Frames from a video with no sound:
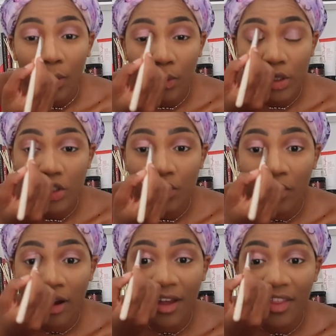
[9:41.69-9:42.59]
Would you
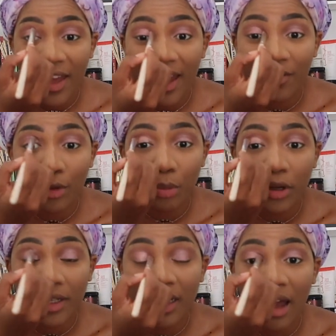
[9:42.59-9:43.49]
rather have your
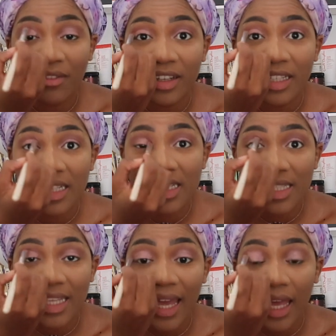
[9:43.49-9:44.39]
body covered in
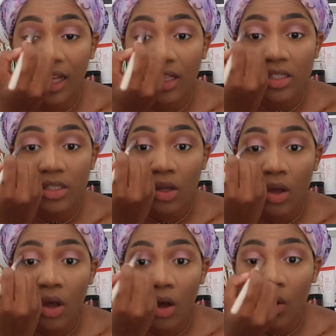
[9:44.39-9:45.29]
scales
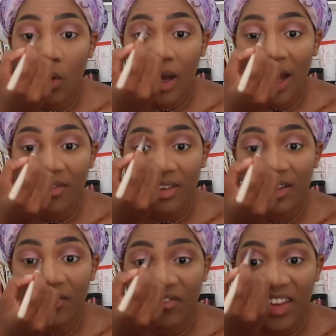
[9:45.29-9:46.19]
or covered
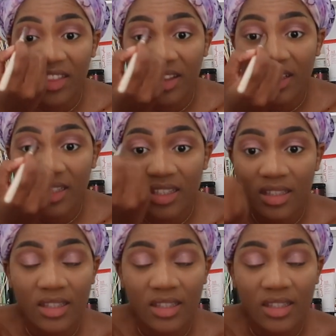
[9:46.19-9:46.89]
in feathers?